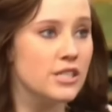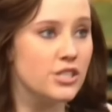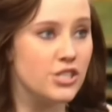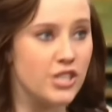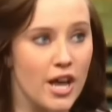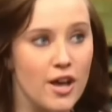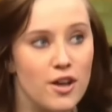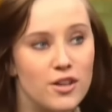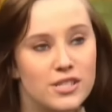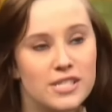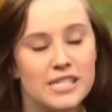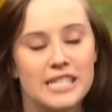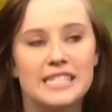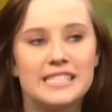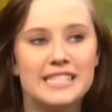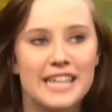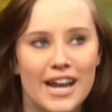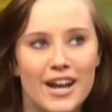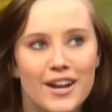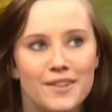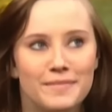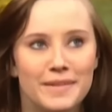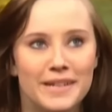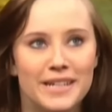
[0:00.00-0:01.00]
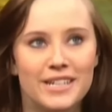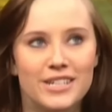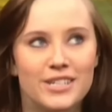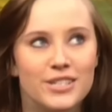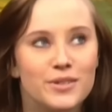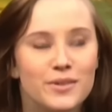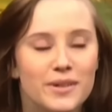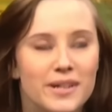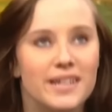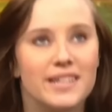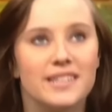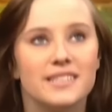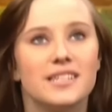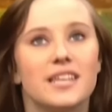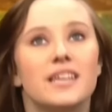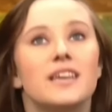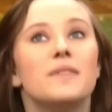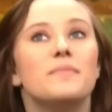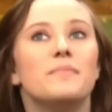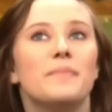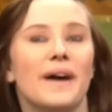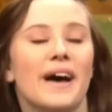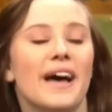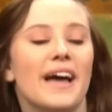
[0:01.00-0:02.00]
Chelsea dared me to do it,
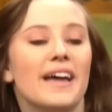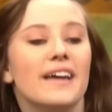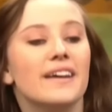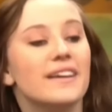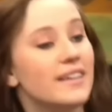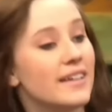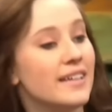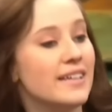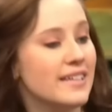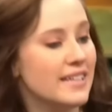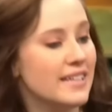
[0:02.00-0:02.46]
but